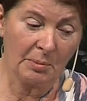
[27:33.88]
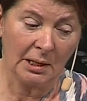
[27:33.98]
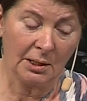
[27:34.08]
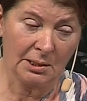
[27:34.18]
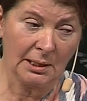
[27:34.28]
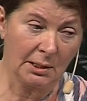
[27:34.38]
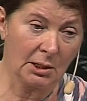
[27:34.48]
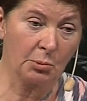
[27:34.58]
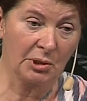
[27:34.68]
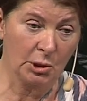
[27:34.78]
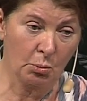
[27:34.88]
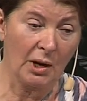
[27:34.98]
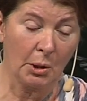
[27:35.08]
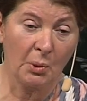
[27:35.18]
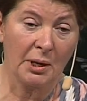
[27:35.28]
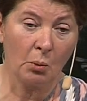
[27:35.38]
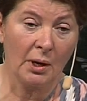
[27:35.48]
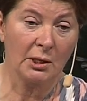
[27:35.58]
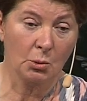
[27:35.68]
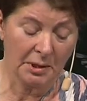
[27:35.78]
high standards, which is why we
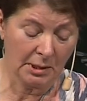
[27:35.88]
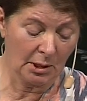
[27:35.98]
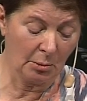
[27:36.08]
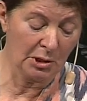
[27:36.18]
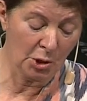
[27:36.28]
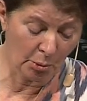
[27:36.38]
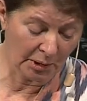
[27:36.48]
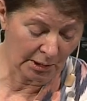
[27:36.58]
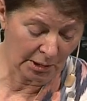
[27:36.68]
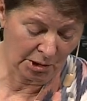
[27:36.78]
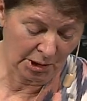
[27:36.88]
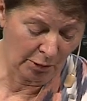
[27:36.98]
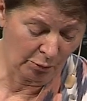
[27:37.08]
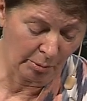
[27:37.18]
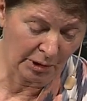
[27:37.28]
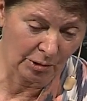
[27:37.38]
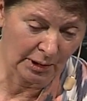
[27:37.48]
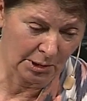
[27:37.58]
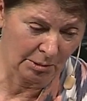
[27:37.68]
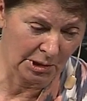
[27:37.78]
worked with her. We knew we could achieve what we tried
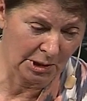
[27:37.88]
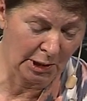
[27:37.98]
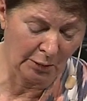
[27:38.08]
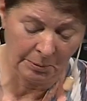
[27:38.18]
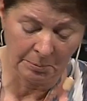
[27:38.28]
to achieve.